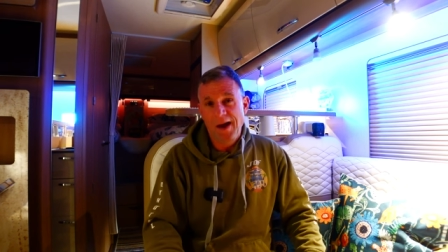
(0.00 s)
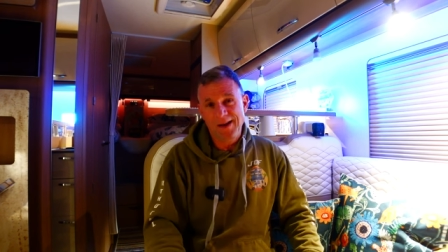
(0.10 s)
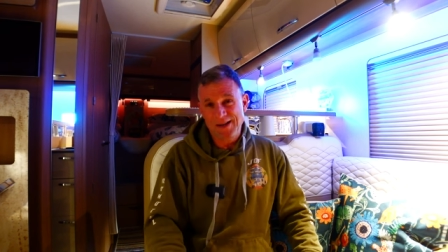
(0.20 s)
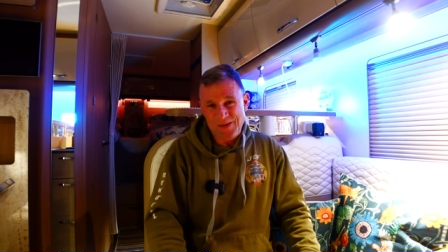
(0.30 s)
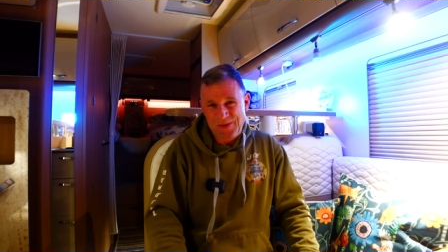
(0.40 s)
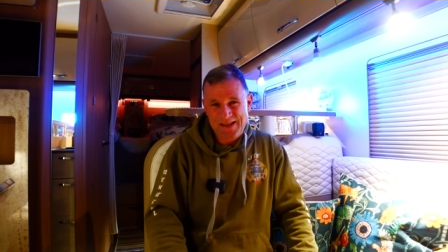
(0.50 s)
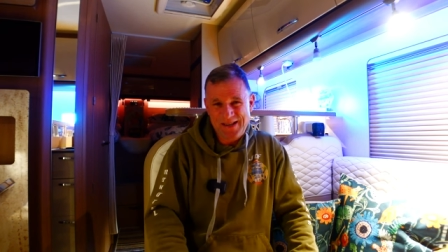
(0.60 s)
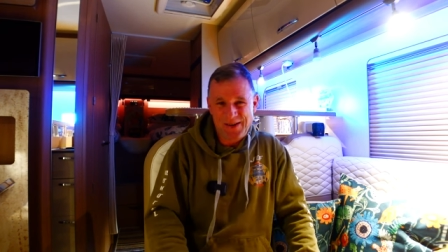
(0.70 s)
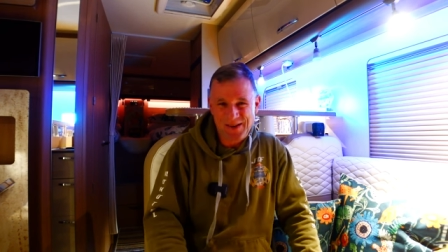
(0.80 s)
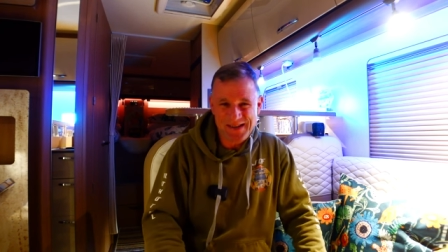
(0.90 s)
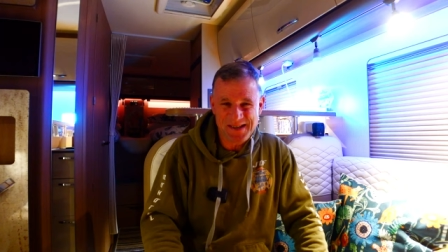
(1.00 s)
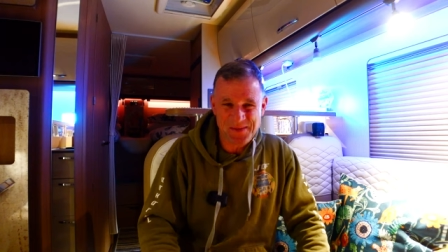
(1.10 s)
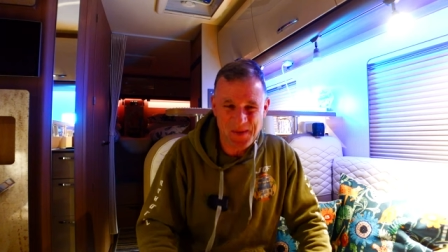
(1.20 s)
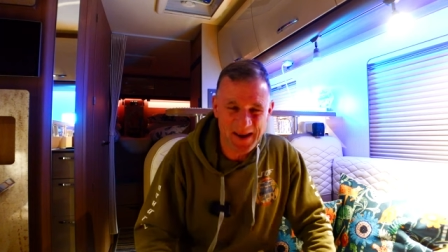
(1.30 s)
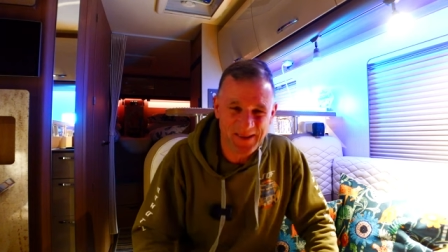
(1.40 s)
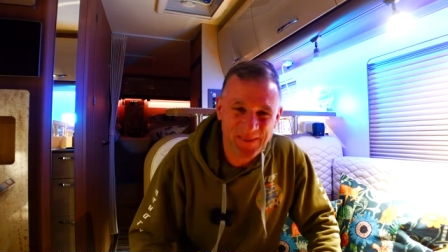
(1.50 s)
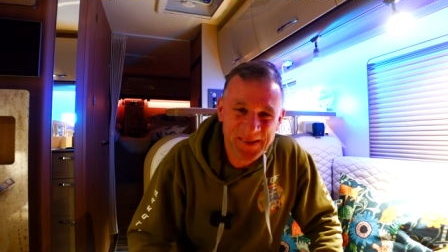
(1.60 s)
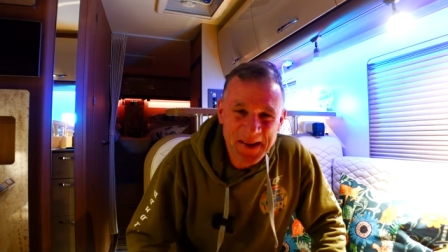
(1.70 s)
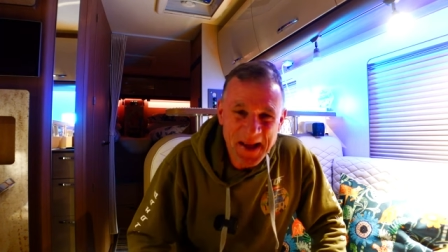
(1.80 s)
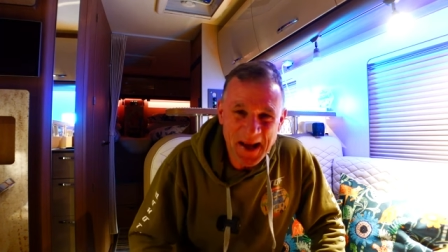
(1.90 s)
it's always nice as well.
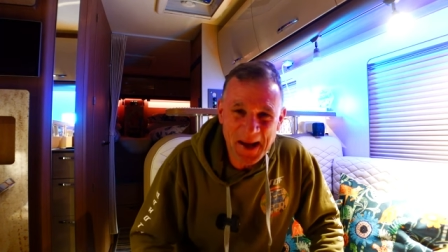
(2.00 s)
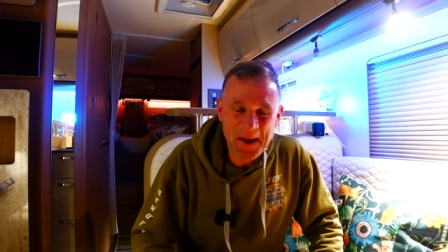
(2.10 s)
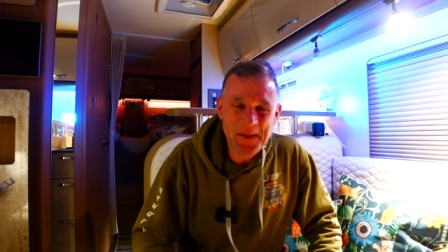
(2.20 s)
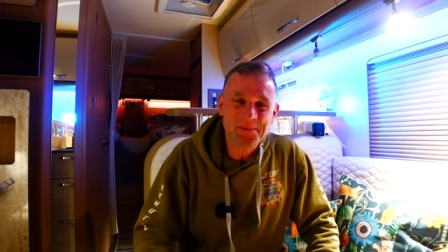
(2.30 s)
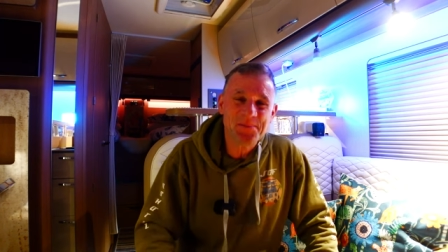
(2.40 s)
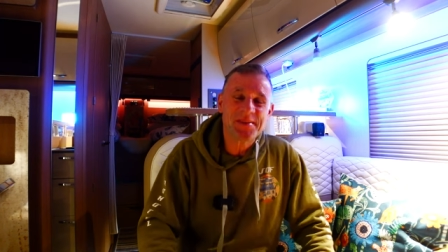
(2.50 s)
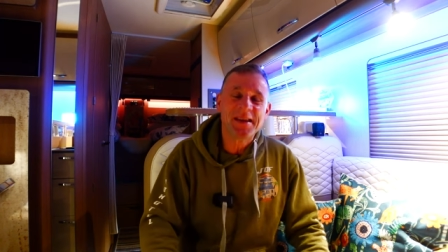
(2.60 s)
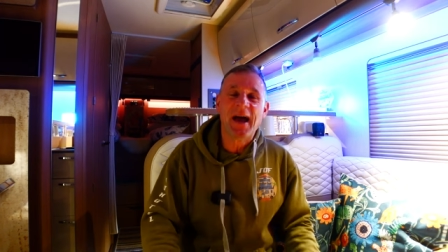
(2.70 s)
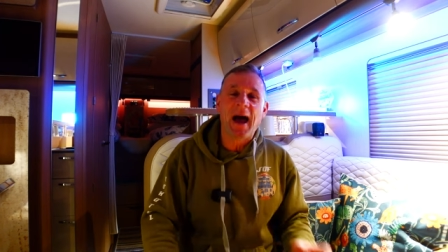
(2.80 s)
Um,